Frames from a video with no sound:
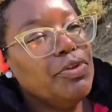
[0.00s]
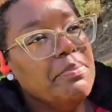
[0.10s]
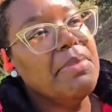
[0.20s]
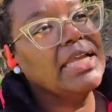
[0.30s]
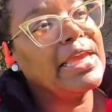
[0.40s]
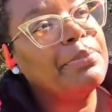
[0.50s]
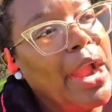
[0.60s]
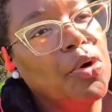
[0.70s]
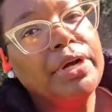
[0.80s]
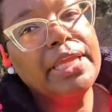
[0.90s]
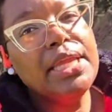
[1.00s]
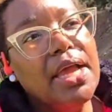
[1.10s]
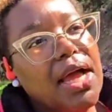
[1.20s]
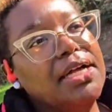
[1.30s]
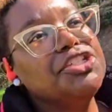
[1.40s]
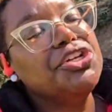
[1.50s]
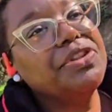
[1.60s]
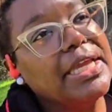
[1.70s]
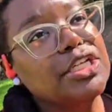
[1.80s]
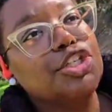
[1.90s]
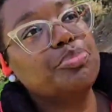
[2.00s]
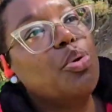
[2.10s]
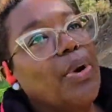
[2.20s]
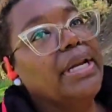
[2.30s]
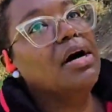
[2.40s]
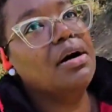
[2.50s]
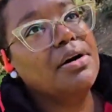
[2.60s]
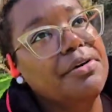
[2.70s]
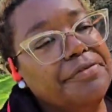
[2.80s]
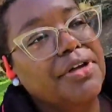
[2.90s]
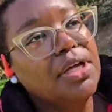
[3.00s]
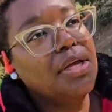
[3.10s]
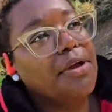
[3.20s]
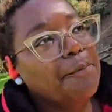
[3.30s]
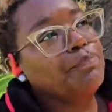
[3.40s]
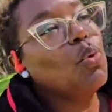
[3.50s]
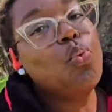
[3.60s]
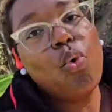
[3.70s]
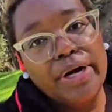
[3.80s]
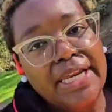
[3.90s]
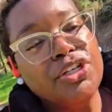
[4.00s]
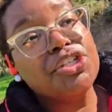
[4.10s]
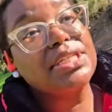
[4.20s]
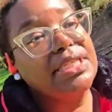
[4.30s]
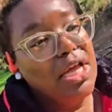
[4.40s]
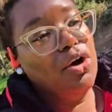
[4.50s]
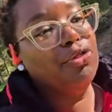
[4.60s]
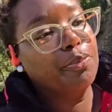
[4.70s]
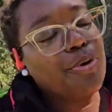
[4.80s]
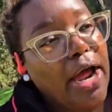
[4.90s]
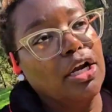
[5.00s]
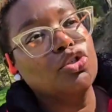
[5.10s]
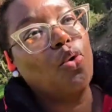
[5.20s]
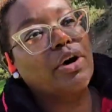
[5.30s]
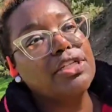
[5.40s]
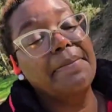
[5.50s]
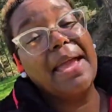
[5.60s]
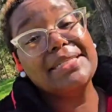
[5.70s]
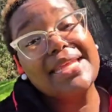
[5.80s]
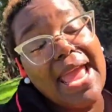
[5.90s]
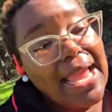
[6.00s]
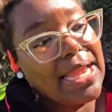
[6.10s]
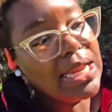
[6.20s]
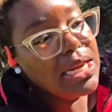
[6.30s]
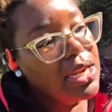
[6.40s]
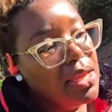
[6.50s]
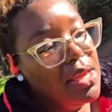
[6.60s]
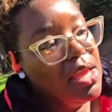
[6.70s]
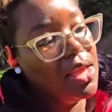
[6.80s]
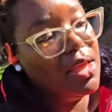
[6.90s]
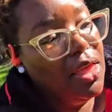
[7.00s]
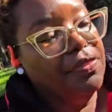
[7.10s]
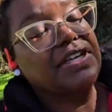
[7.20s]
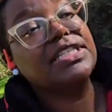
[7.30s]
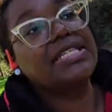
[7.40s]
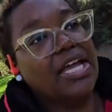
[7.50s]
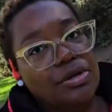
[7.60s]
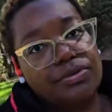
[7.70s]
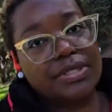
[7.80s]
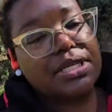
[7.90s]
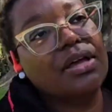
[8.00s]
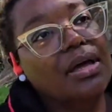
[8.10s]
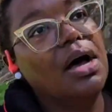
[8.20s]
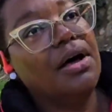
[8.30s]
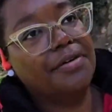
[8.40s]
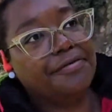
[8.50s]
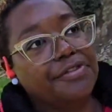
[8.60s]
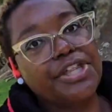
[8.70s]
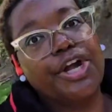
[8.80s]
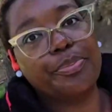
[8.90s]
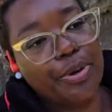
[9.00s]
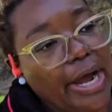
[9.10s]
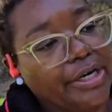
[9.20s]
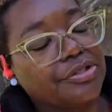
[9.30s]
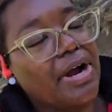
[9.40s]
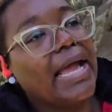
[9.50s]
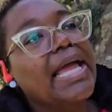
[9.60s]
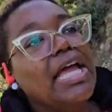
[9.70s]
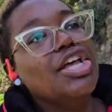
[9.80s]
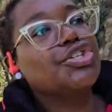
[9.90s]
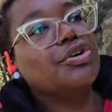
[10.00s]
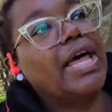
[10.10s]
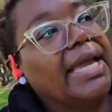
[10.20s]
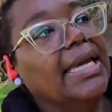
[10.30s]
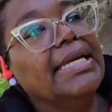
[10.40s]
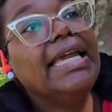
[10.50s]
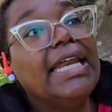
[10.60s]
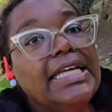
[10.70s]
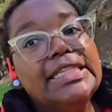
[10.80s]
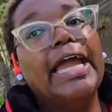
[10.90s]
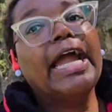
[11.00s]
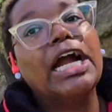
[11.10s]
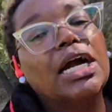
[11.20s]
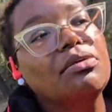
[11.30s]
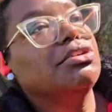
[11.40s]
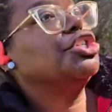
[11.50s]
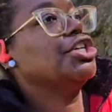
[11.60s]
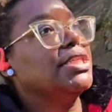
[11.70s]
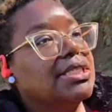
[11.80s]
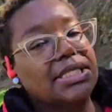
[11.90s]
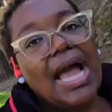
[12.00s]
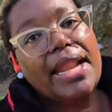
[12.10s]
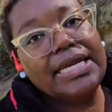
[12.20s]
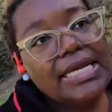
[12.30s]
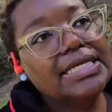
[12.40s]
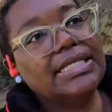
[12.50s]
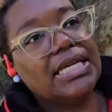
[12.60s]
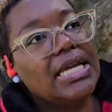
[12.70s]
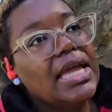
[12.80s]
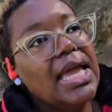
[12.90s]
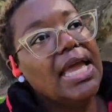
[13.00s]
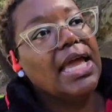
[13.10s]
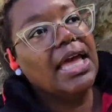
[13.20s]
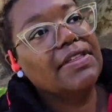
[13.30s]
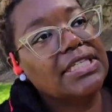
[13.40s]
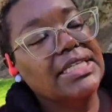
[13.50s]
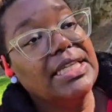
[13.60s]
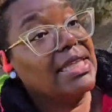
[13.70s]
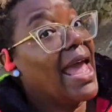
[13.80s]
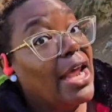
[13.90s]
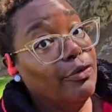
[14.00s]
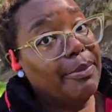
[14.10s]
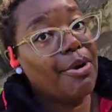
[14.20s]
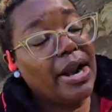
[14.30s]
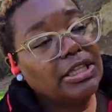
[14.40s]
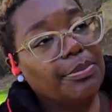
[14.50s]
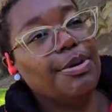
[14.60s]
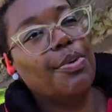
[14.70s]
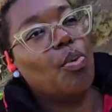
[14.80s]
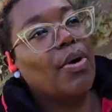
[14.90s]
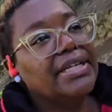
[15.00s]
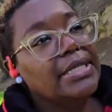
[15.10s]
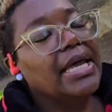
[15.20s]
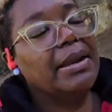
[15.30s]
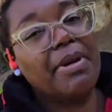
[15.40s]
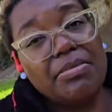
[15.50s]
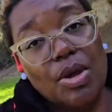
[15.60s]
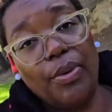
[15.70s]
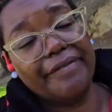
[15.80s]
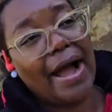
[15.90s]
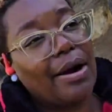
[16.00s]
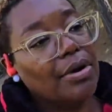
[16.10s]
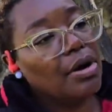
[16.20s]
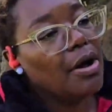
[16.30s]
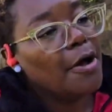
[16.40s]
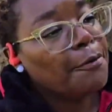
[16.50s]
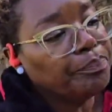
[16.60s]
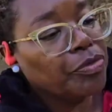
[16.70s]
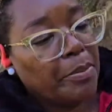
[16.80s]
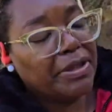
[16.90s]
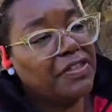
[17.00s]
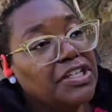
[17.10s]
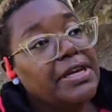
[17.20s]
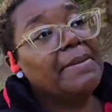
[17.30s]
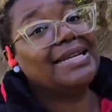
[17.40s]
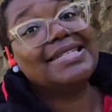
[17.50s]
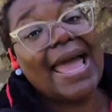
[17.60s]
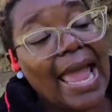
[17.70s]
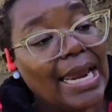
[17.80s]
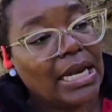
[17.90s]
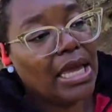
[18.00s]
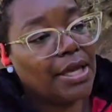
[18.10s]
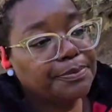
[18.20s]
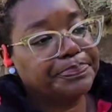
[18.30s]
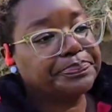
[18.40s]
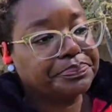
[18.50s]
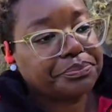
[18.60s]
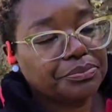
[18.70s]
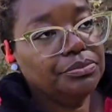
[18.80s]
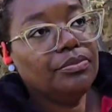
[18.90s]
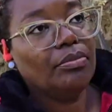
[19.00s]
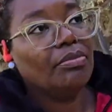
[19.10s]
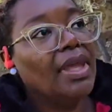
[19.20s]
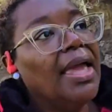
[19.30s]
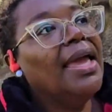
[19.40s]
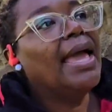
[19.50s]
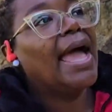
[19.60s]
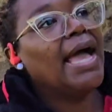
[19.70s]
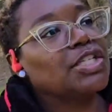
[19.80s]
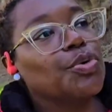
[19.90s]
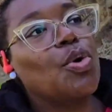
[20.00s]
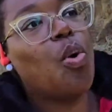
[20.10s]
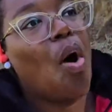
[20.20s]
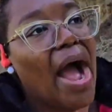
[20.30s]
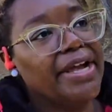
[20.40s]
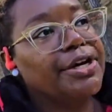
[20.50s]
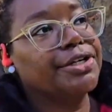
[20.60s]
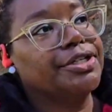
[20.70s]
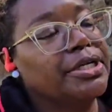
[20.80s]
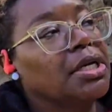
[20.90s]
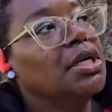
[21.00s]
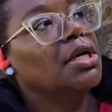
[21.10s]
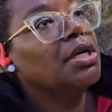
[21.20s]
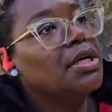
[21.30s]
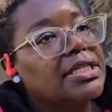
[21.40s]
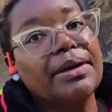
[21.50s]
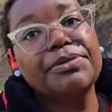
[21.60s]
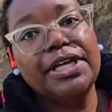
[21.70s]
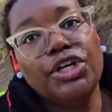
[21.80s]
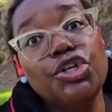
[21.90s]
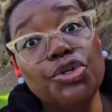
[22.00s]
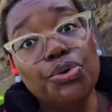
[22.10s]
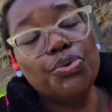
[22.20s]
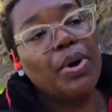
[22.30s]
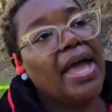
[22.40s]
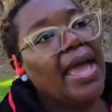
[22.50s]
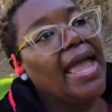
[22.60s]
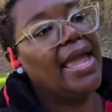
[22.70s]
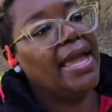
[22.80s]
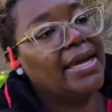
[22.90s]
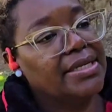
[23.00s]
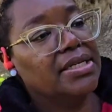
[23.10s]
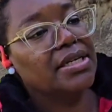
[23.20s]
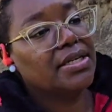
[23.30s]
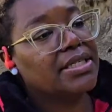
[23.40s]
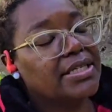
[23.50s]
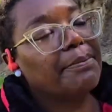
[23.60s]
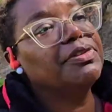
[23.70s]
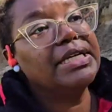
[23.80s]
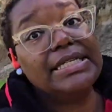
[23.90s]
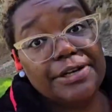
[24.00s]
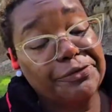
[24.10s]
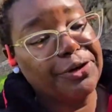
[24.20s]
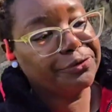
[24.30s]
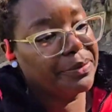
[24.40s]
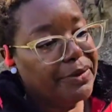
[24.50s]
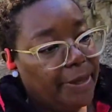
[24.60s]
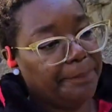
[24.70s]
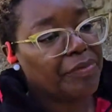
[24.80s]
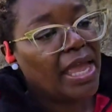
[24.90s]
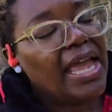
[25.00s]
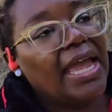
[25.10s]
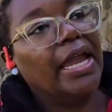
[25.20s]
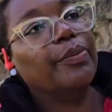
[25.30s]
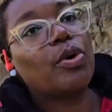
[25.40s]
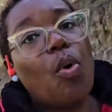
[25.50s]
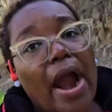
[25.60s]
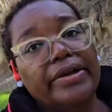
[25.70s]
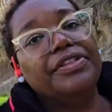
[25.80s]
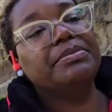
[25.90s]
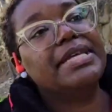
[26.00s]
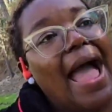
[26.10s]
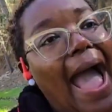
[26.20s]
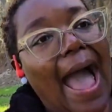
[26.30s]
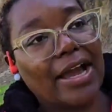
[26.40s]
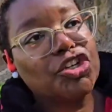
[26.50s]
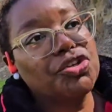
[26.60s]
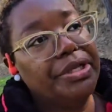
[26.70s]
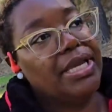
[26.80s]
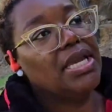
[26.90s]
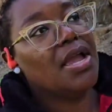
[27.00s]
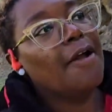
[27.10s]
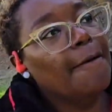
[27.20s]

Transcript: make that priority until they get to the point of wanting to scale their product or to maintain the sales of their product, right? So like getting there was just kind of easy in the sense that they had a great product that people wanted and maybe it went viral, but then to maintain it has required something new and something different from them. It requires them to actually